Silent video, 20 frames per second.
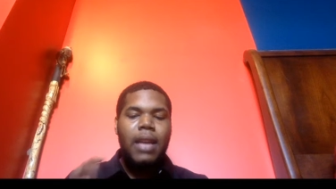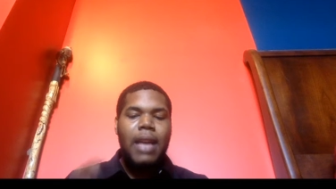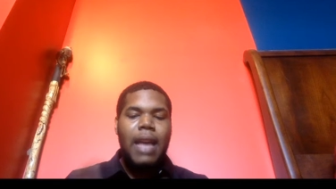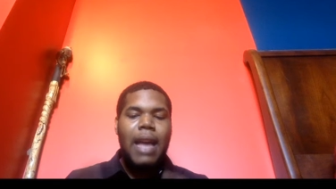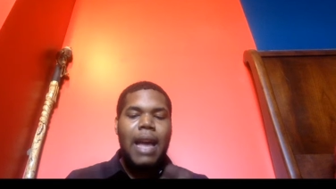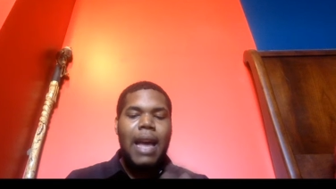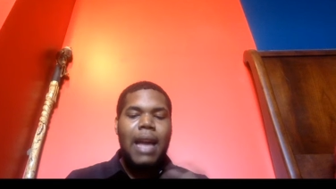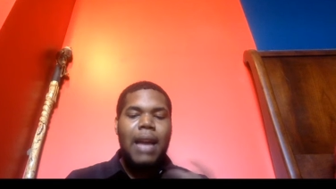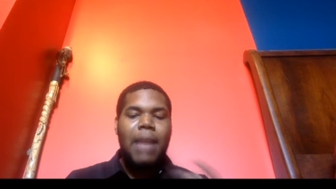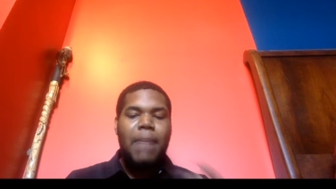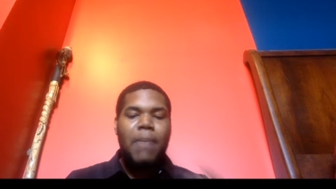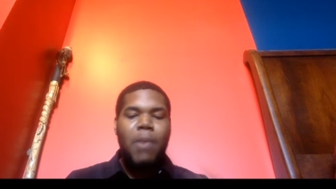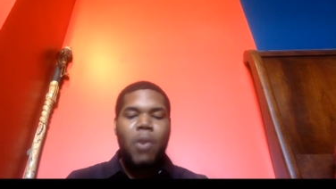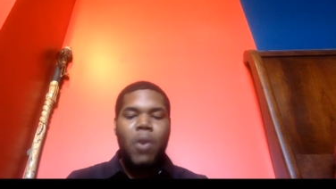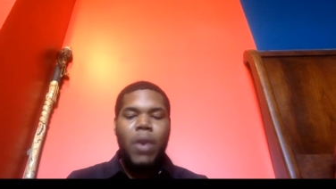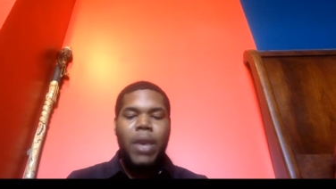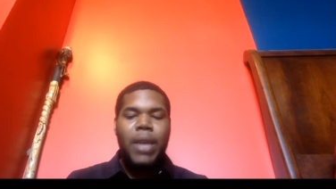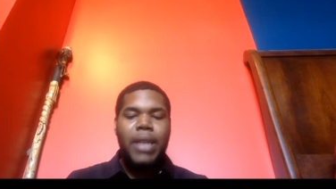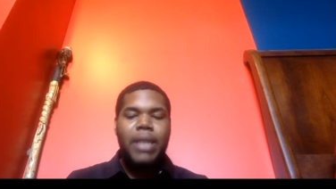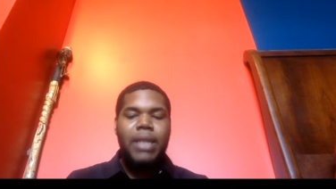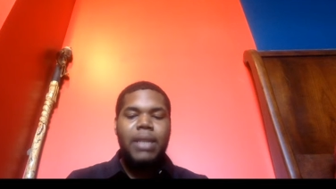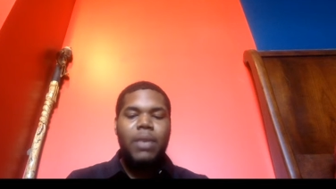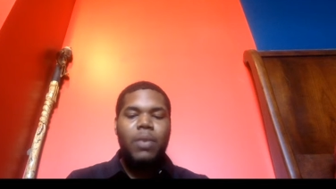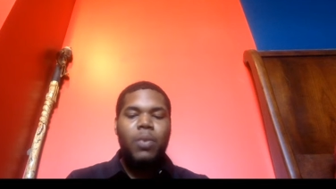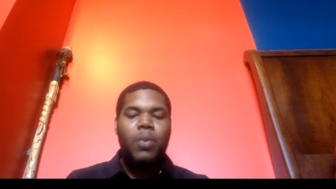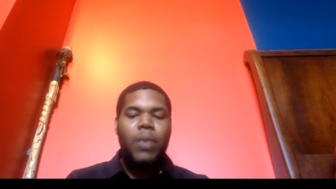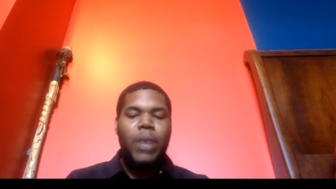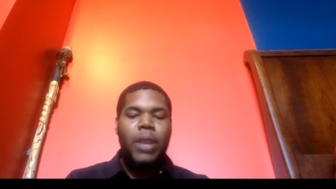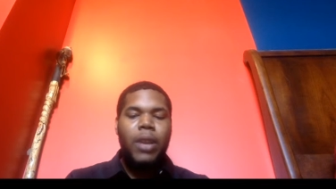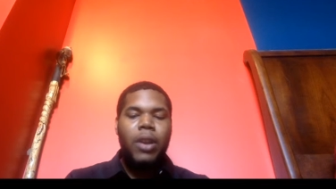at a point
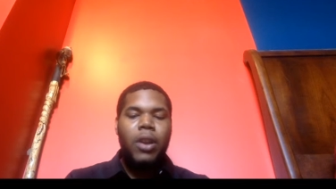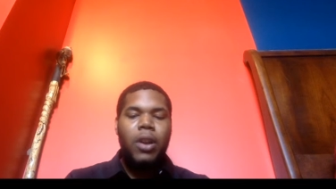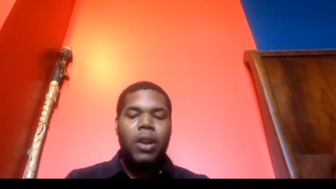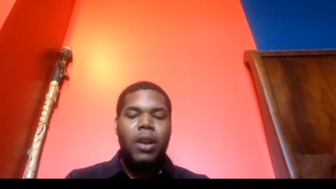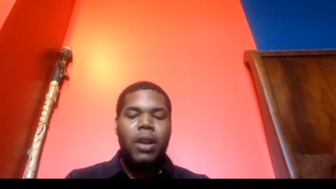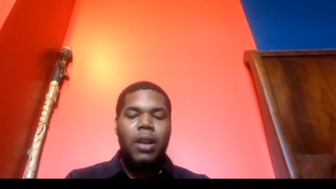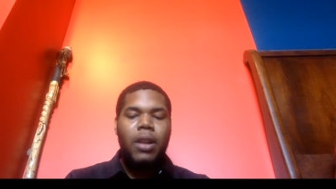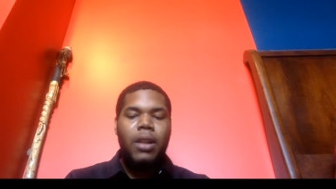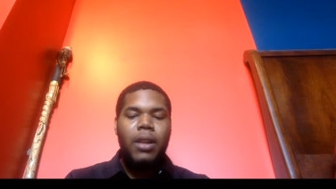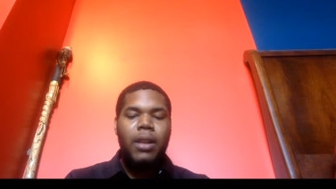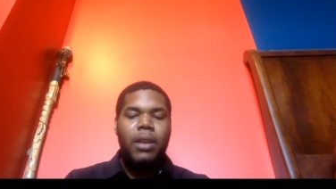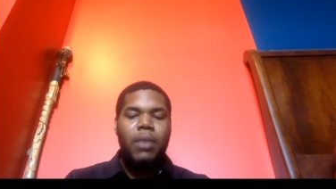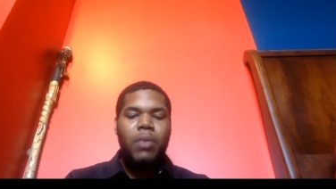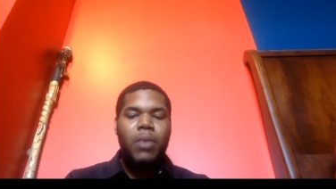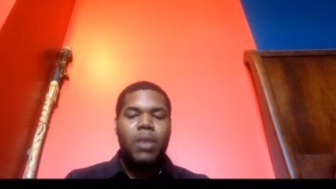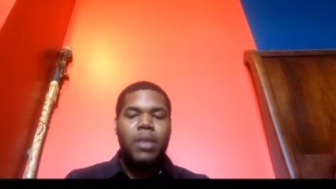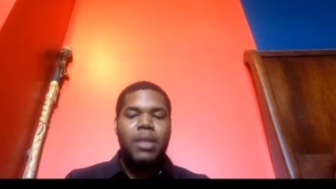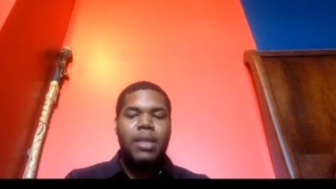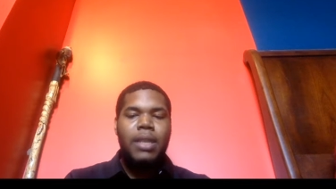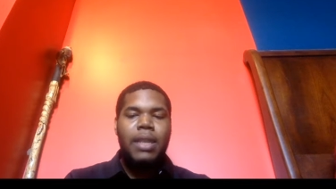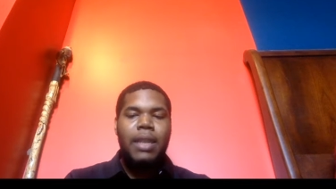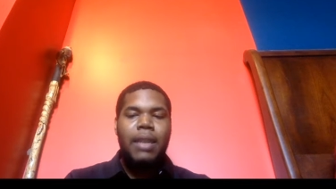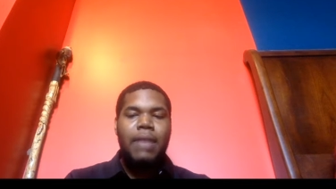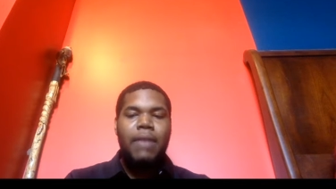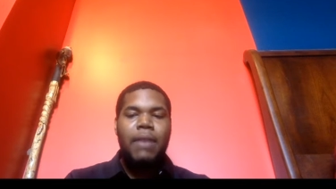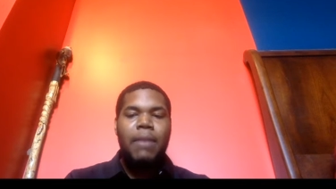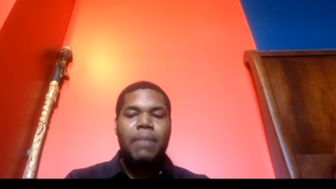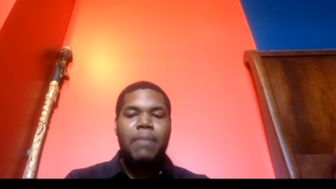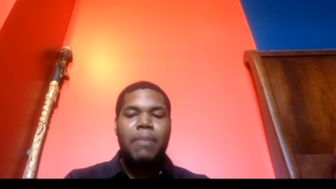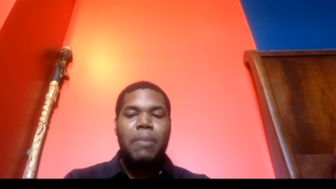where he wants to
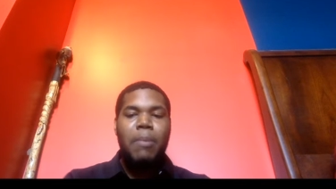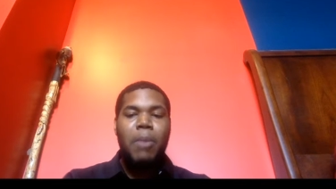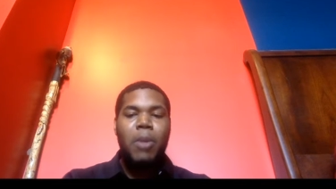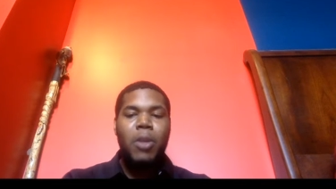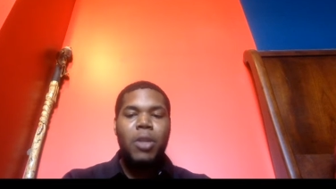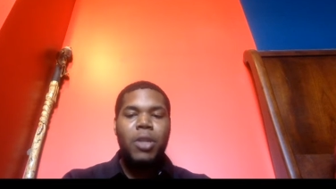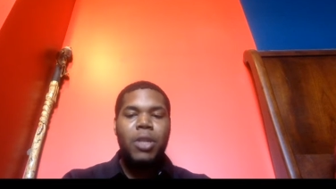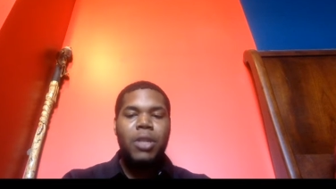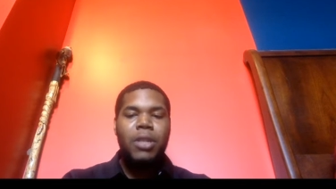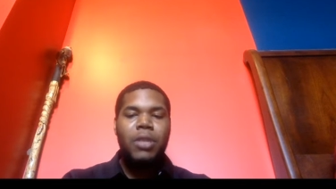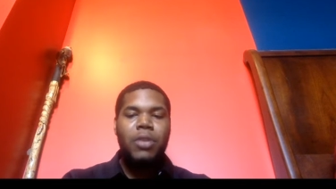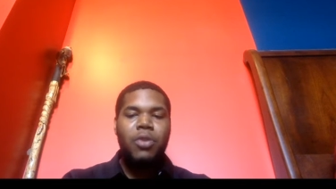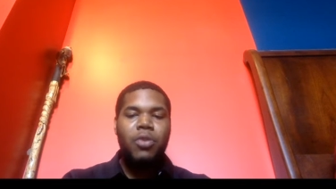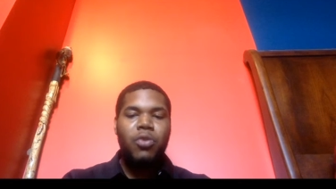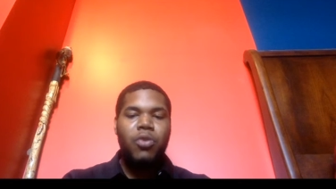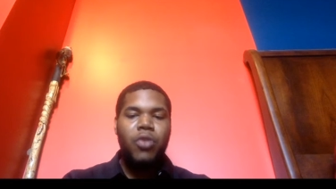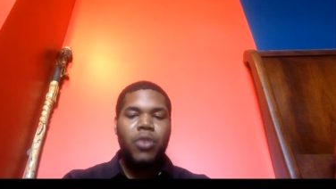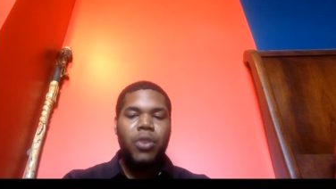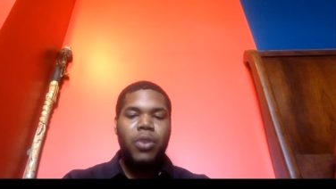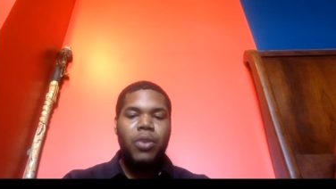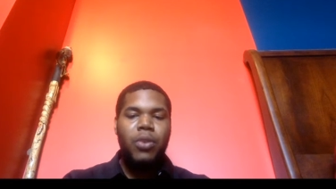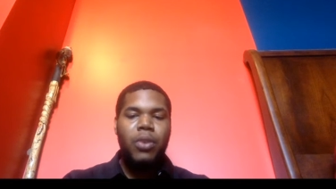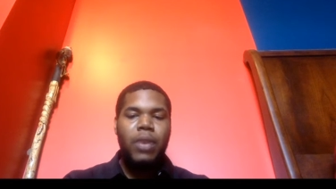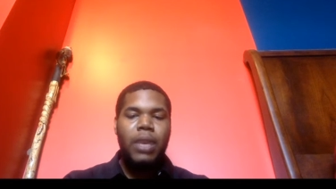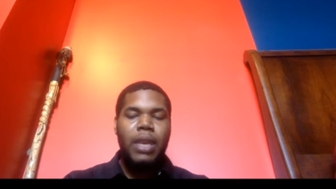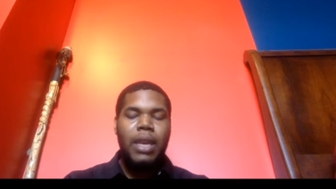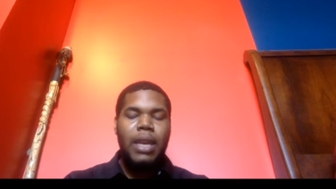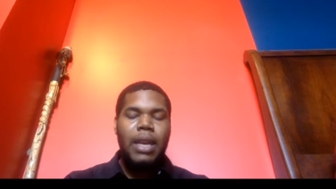give up and pushes through